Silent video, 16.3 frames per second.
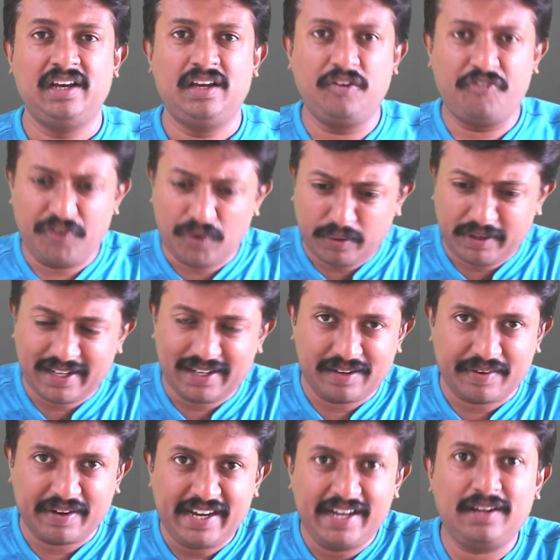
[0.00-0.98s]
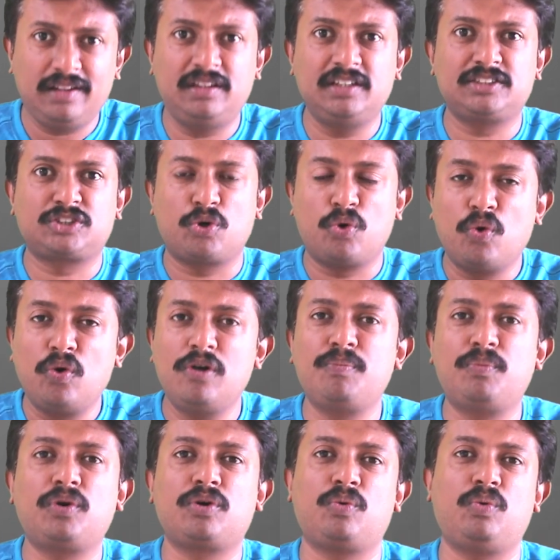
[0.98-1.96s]
If you can read this
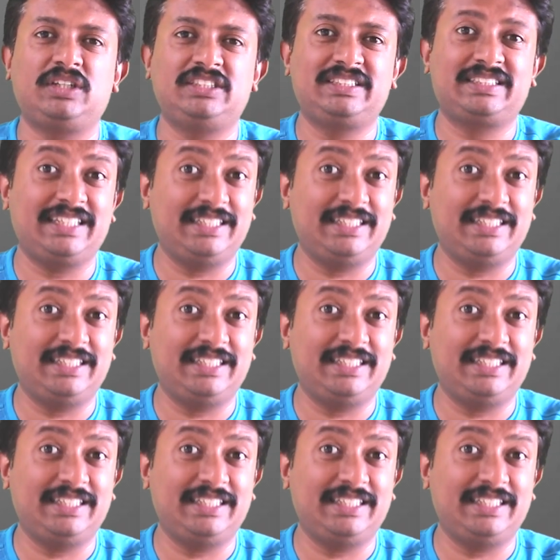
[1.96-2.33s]
whole book once,